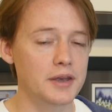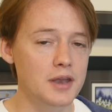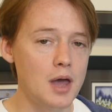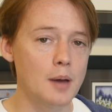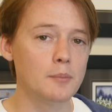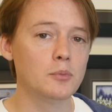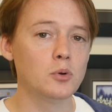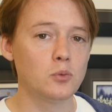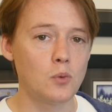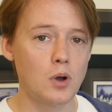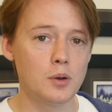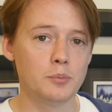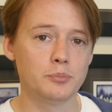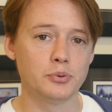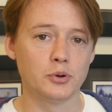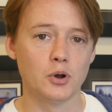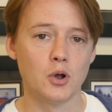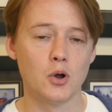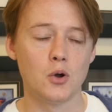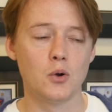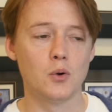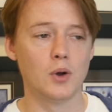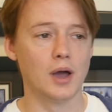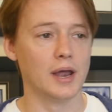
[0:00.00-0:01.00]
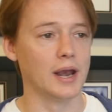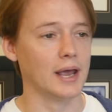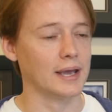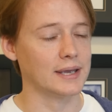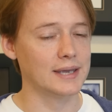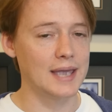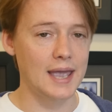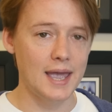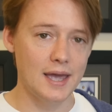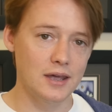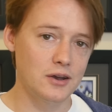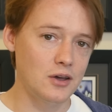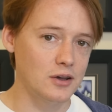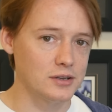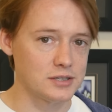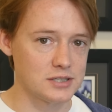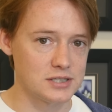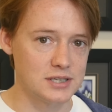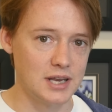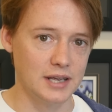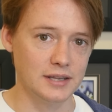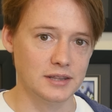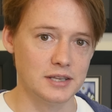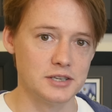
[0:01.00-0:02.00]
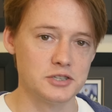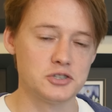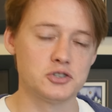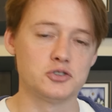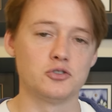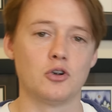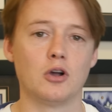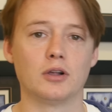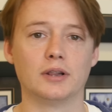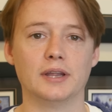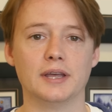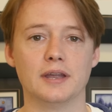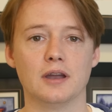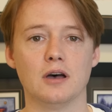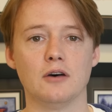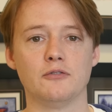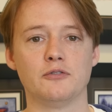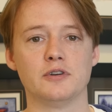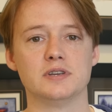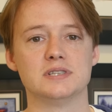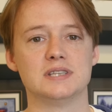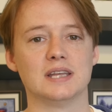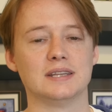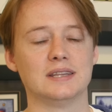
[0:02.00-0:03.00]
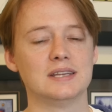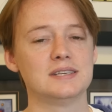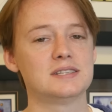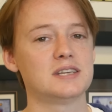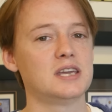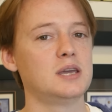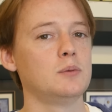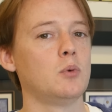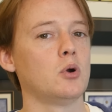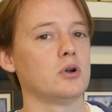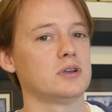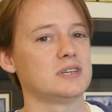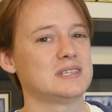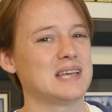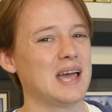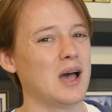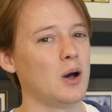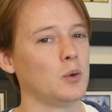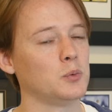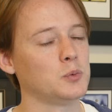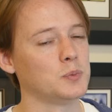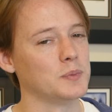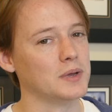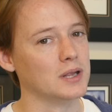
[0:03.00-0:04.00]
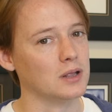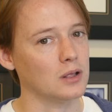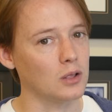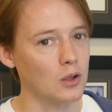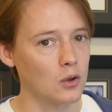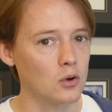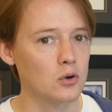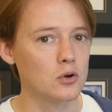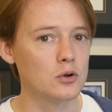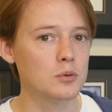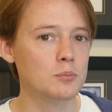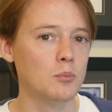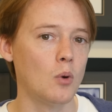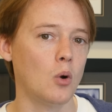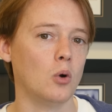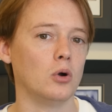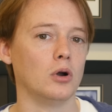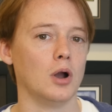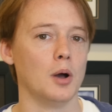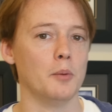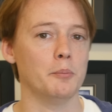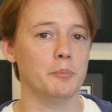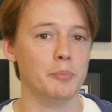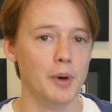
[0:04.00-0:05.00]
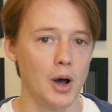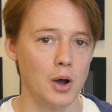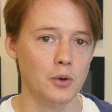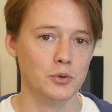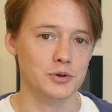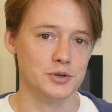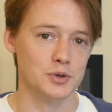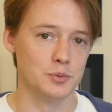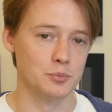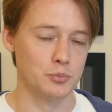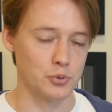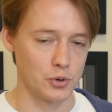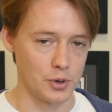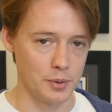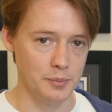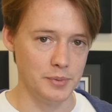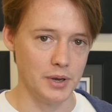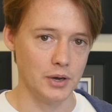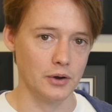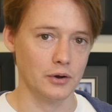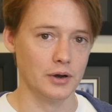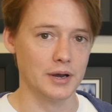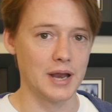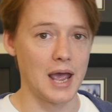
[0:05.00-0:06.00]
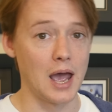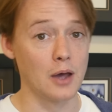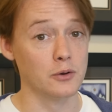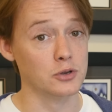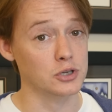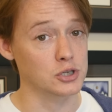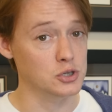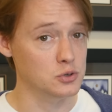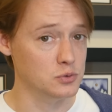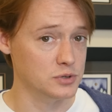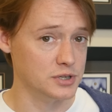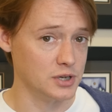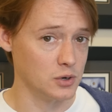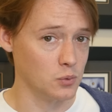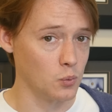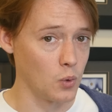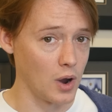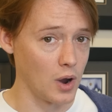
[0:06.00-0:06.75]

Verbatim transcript: number one pro, and I cannot state this strongly enough, is that this keyboard has helped me learn more about Premiere and how to use it